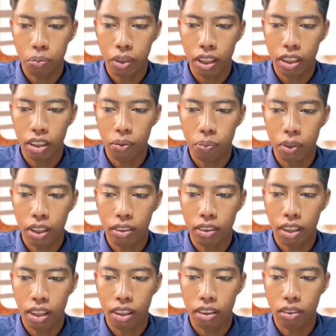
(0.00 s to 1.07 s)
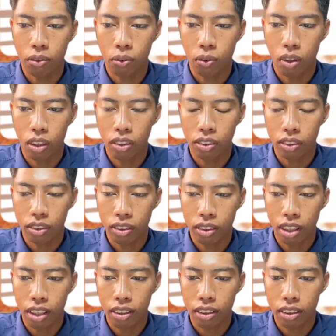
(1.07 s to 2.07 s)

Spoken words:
market price and forced